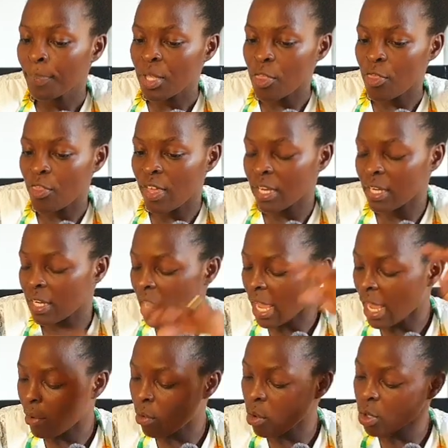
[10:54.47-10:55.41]
Then
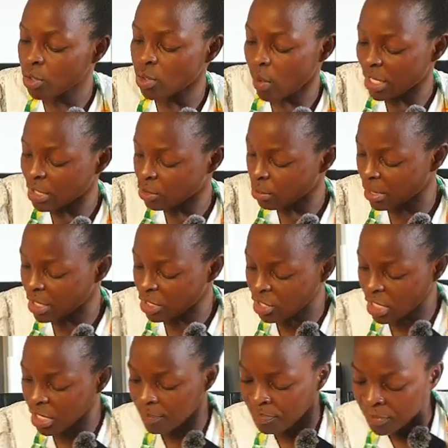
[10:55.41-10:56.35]
I also want to
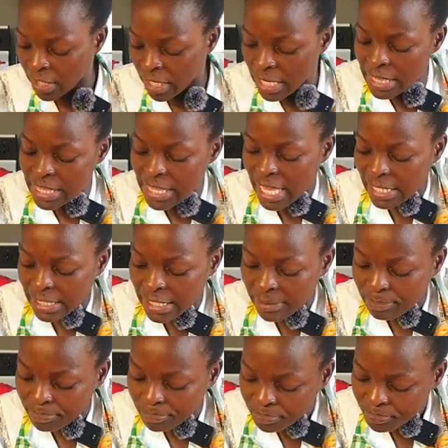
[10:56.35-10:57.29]
mention that
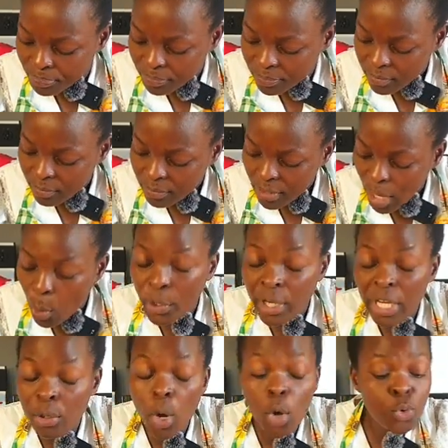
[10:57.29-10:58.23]
we
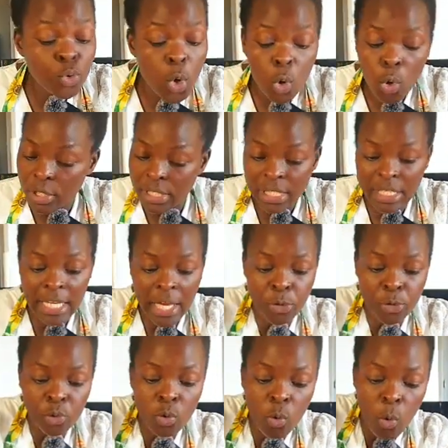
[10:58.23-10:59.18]
can also consider
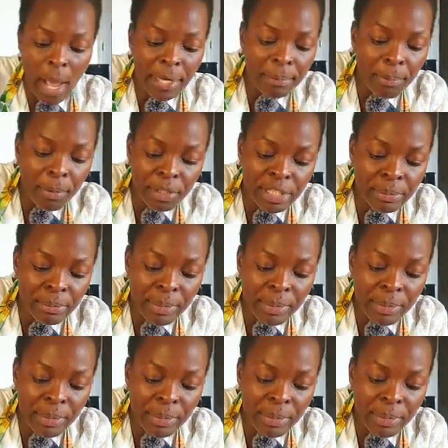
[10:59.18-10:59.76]
do one pot